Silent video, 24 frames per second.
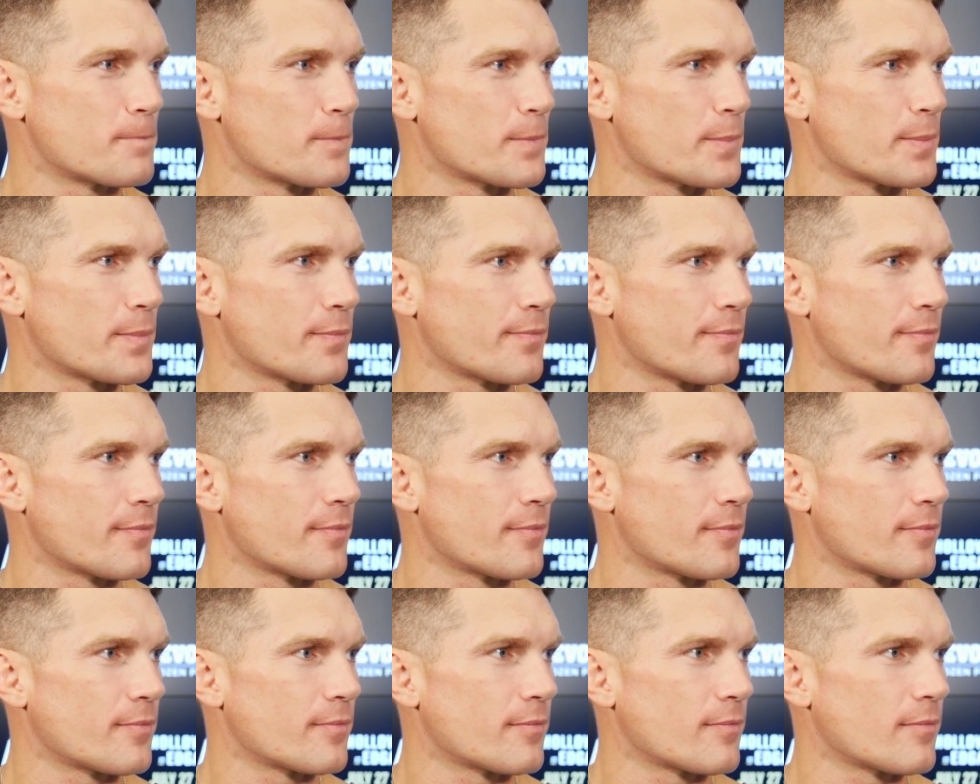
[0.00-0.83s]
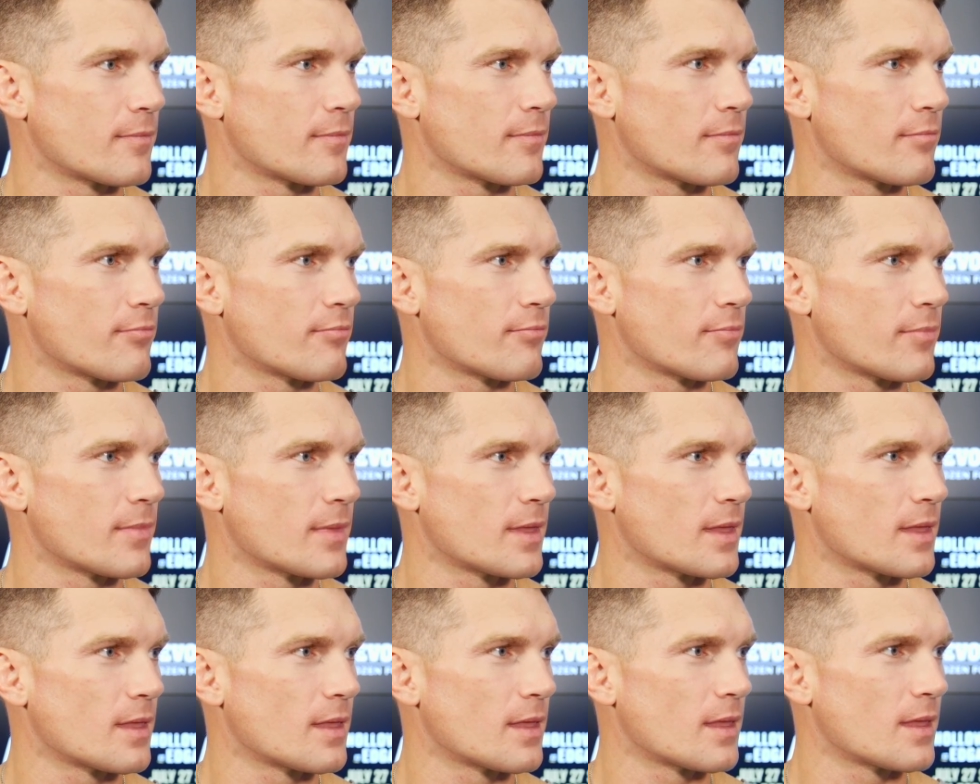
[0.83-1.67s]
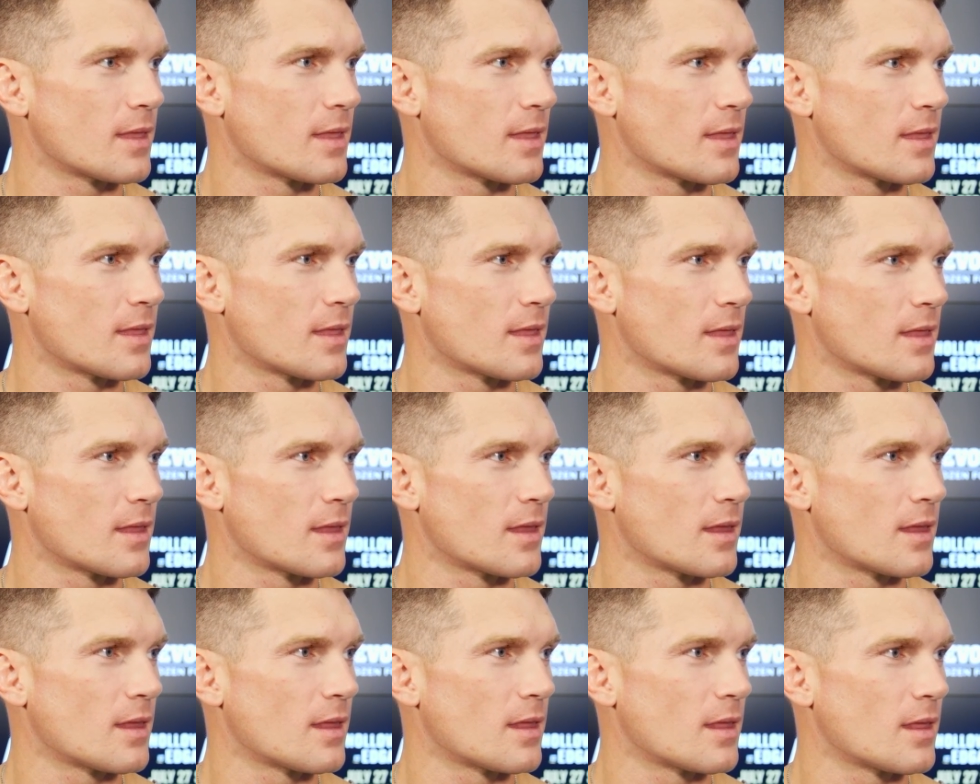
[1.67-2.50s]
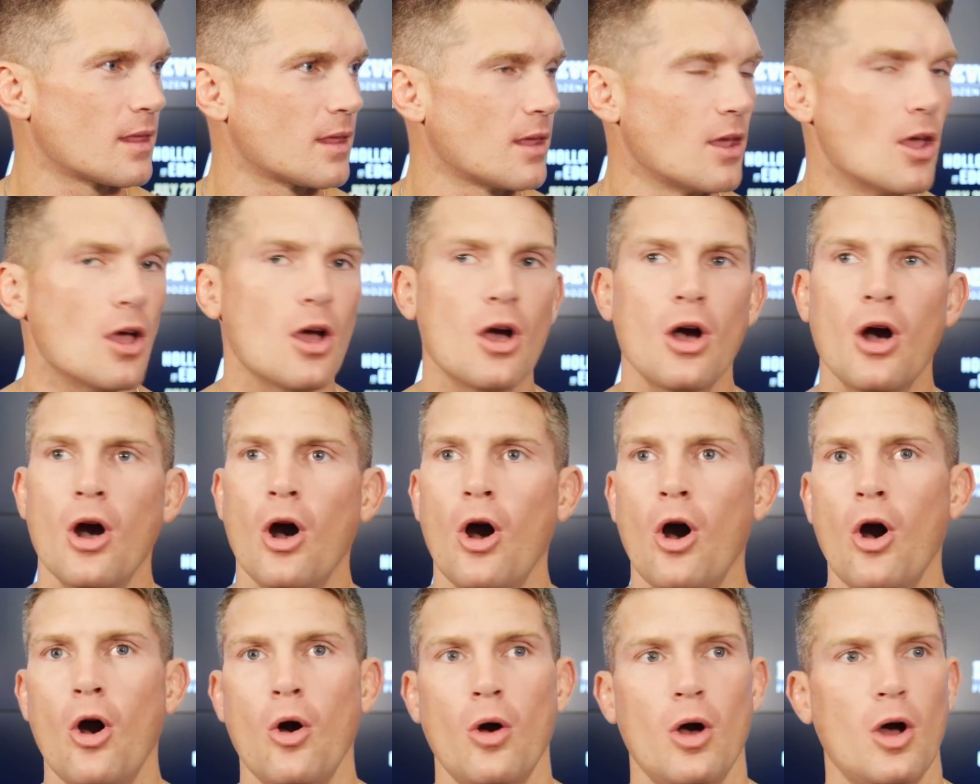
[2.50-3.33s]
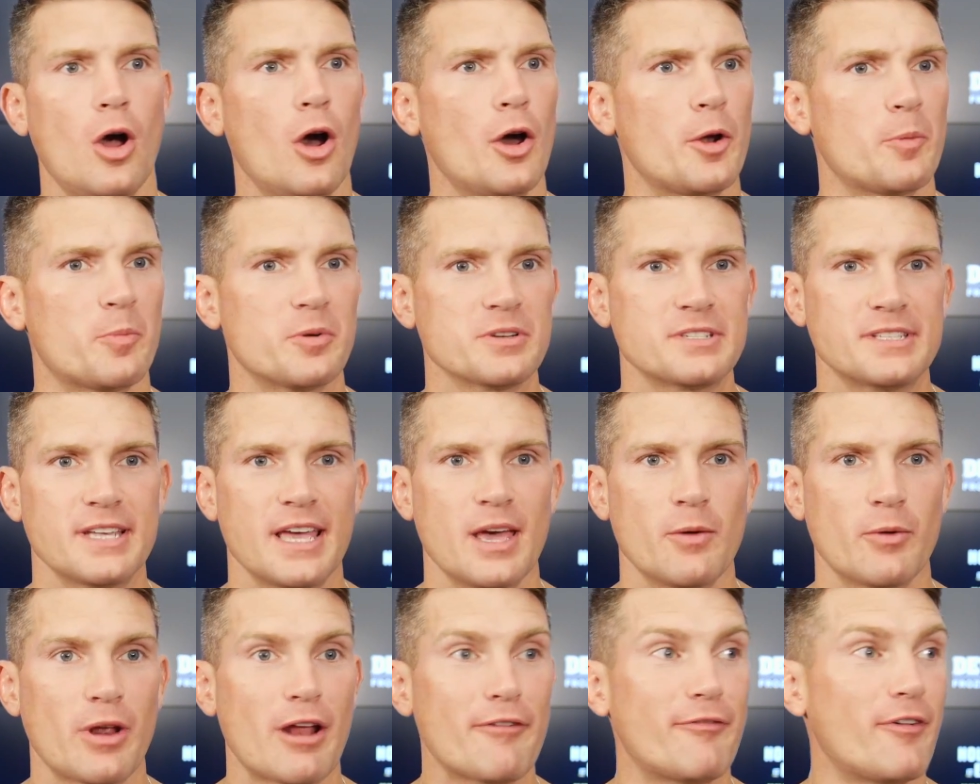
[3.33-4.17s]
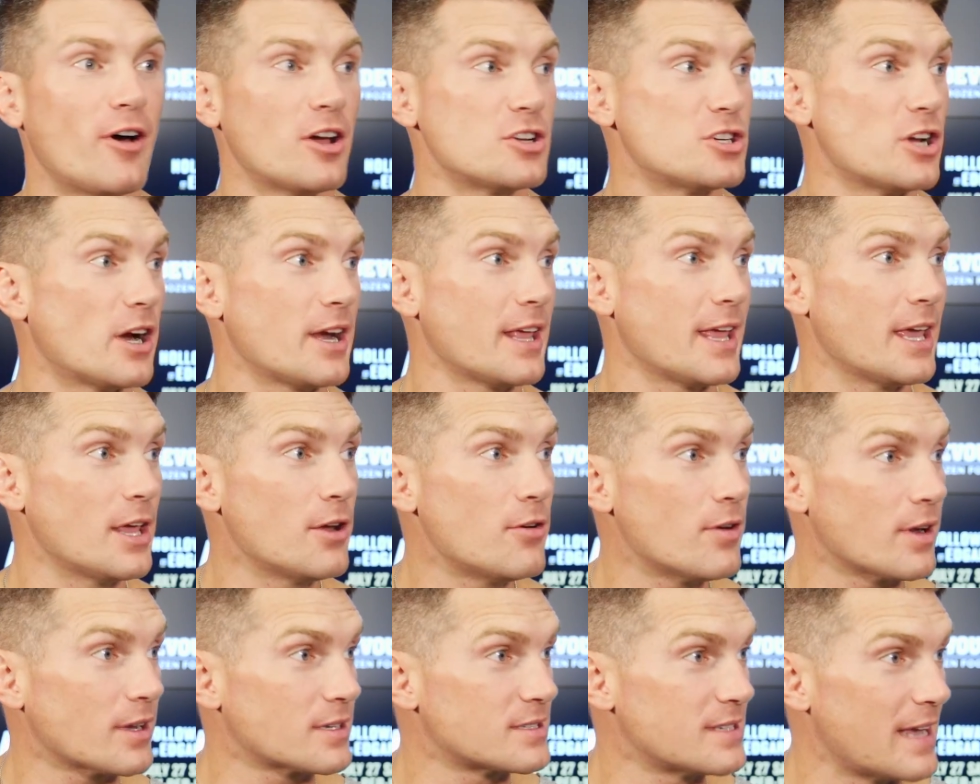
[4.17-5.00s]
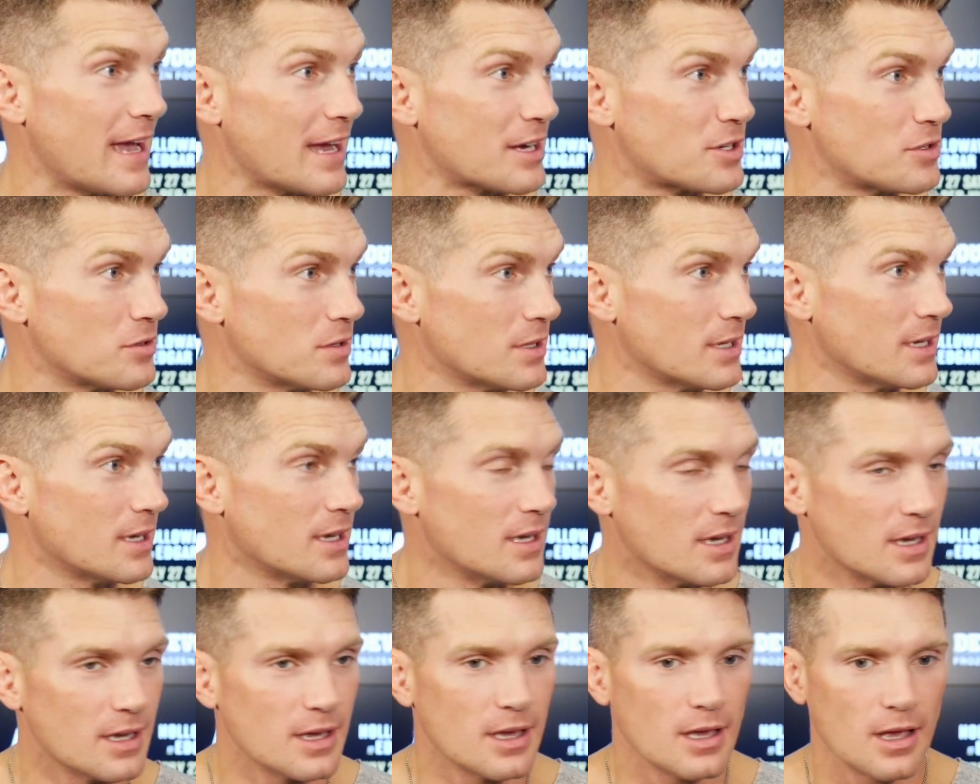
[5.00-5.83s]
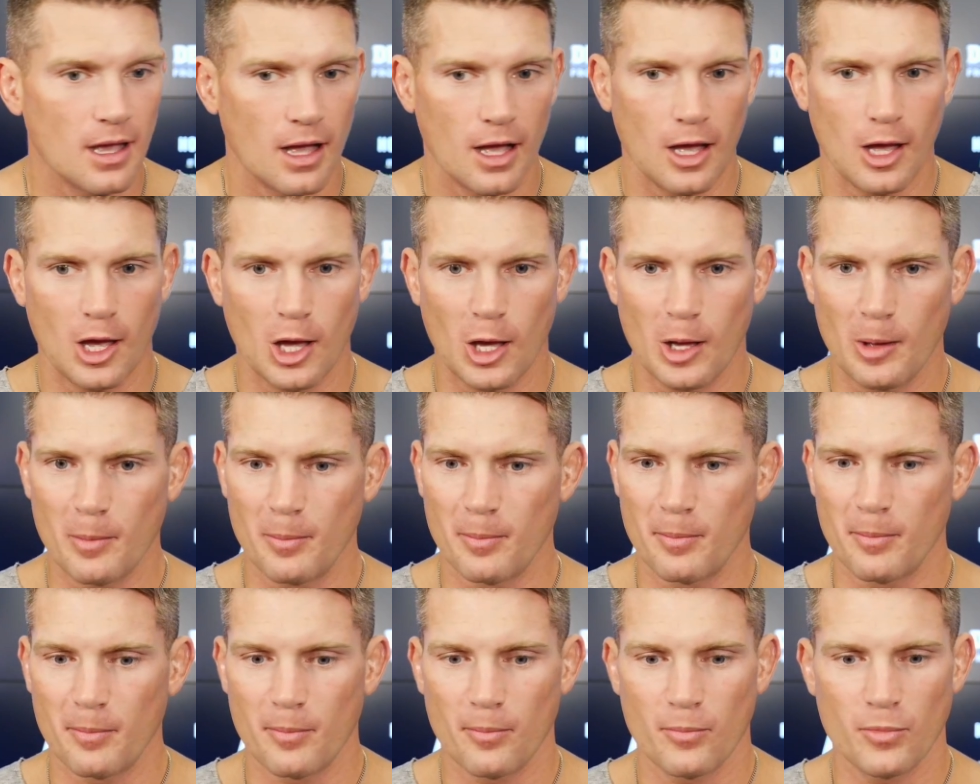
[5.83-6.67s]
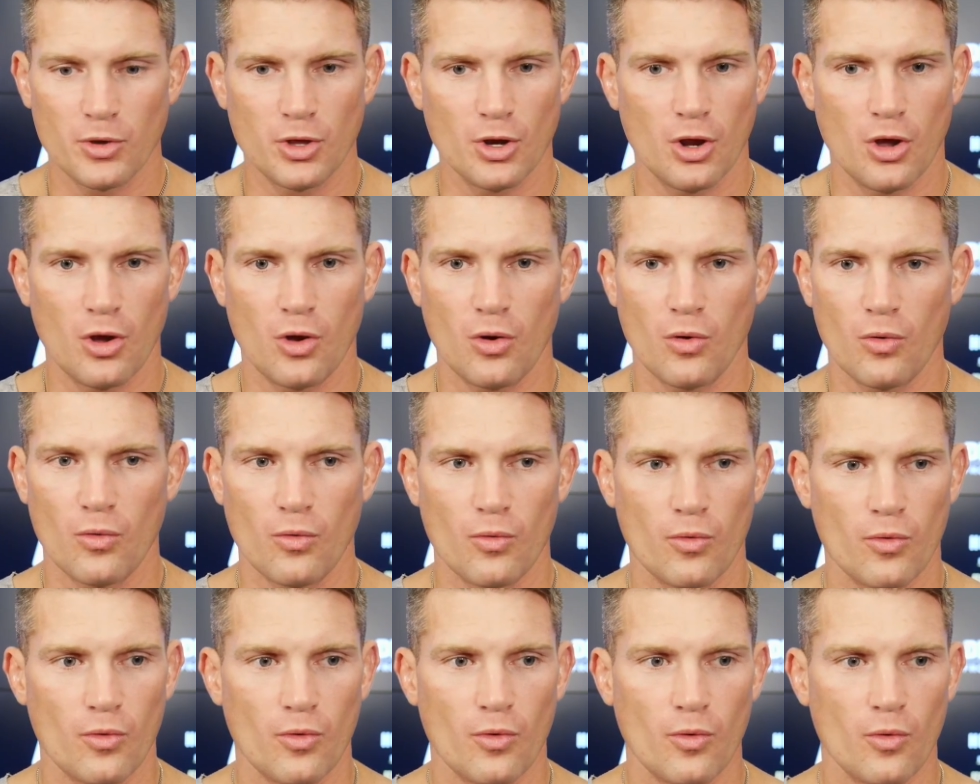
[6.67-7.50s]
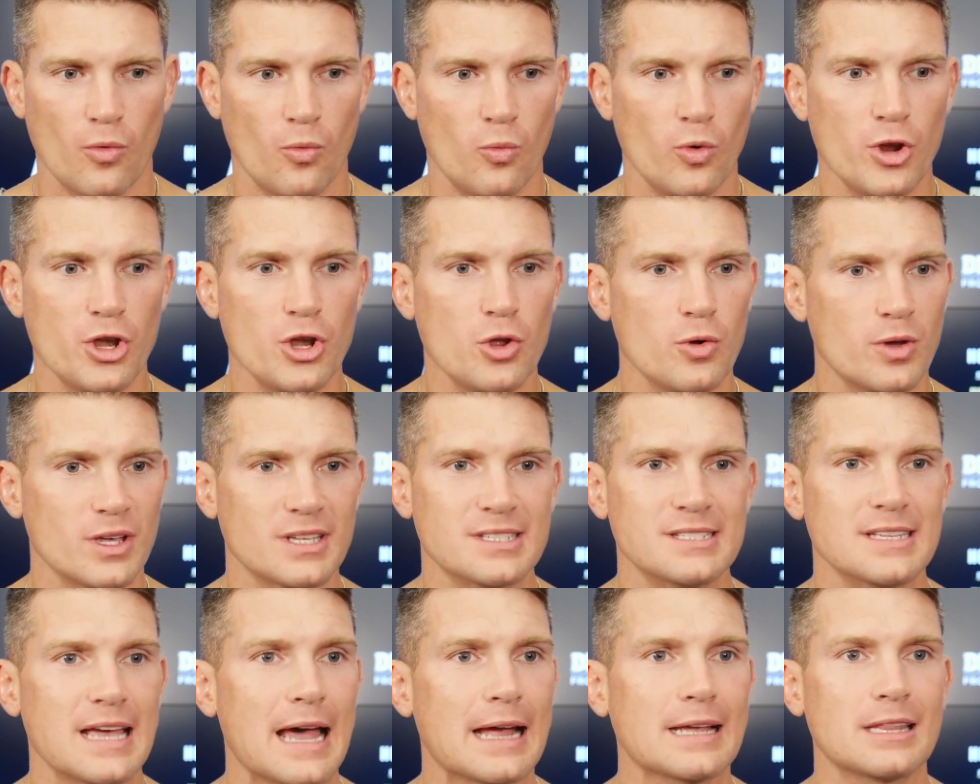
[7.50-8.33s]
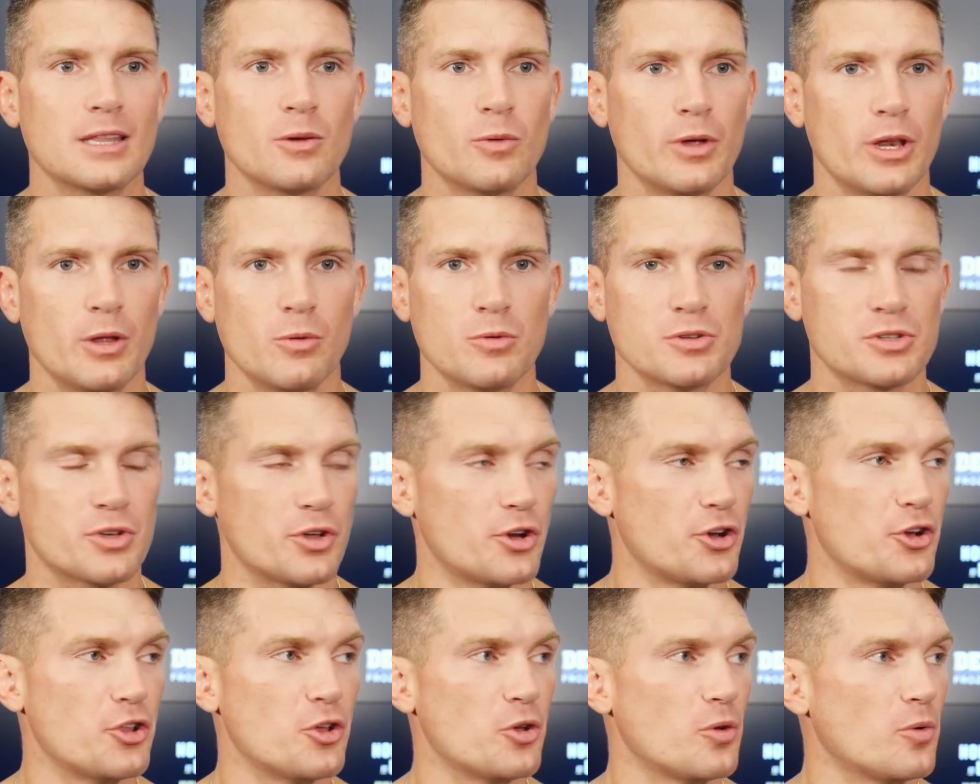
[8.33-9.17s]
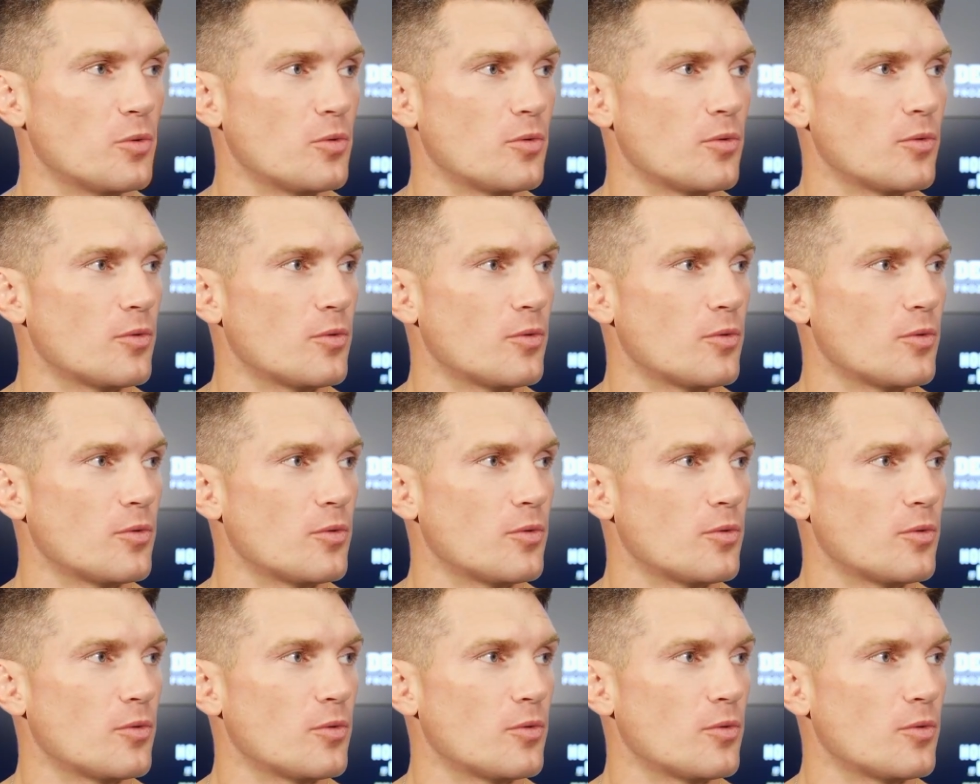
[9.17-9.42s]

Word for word: plan something down to the T like that and it just materialized? Oh, 100%. When I fought Johny Hendricks, actually, um, you know, we knew exactly what he was going to do.